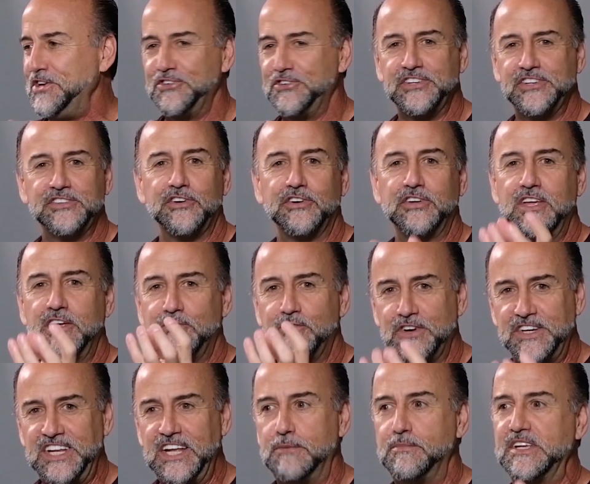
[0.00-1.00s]
and you're just looking
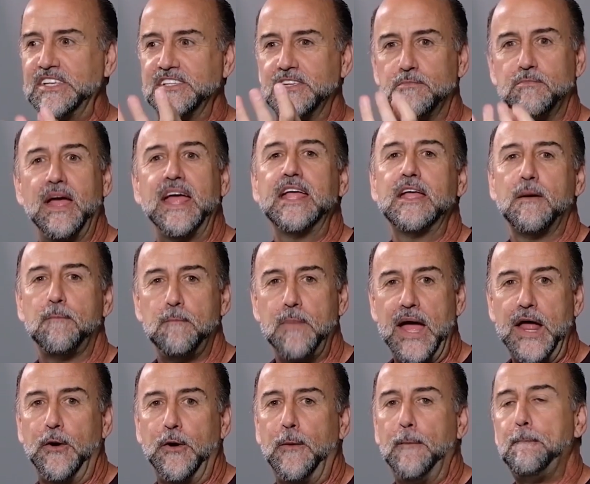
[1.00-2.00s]
for tidbits to make it
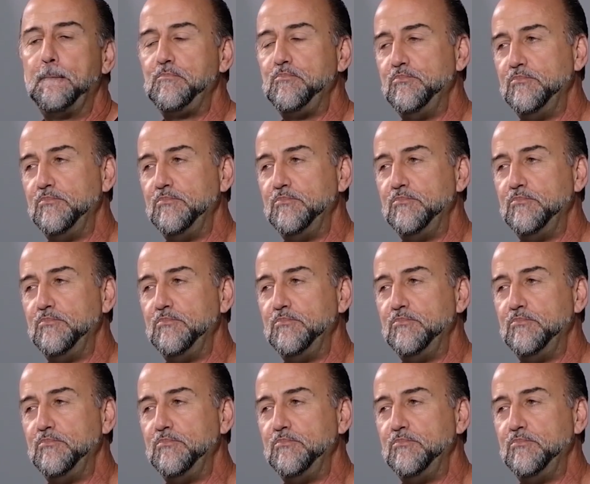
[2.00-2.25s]
better.